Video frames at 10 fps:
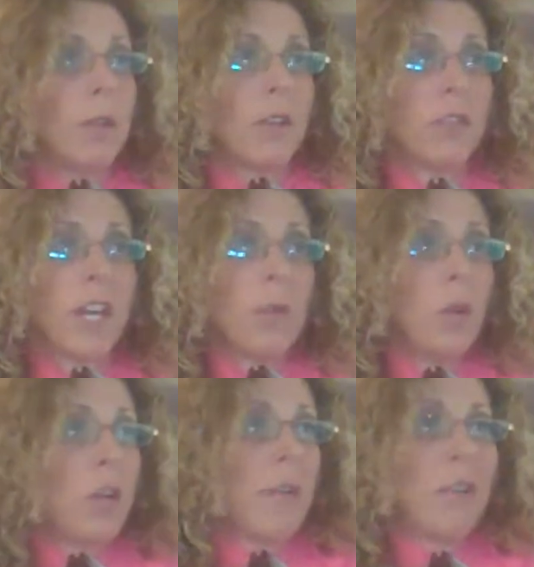because again,
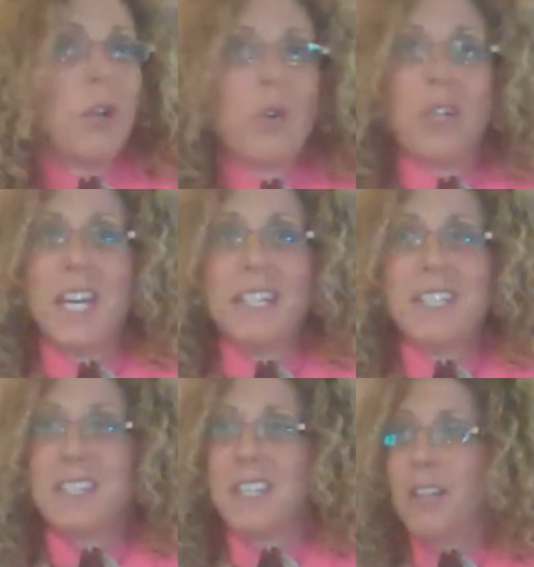we don't have a local
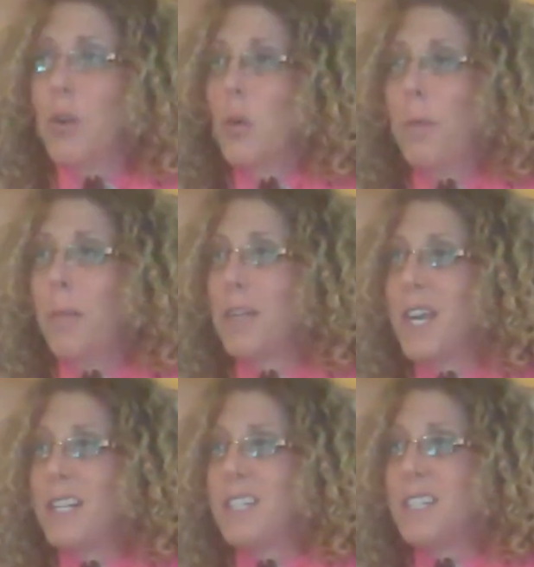agency, a local public
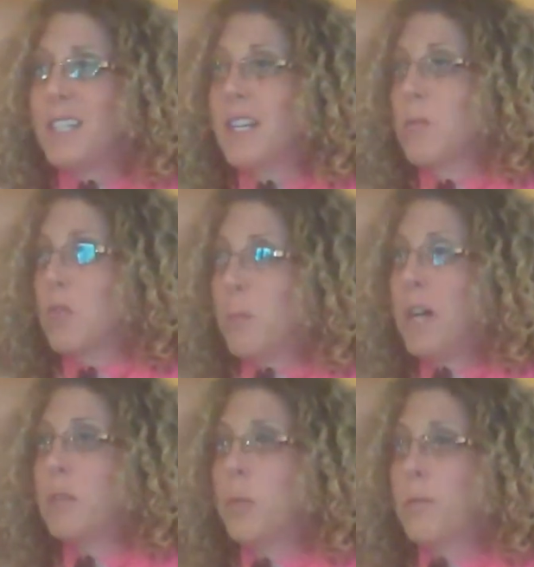agency that's
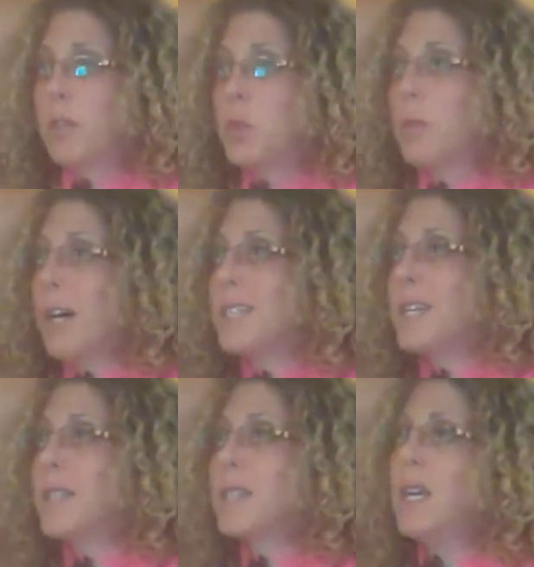responsible for this
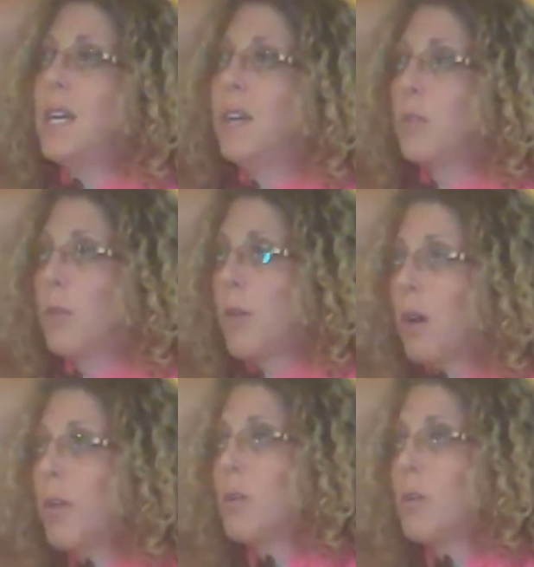process. So if our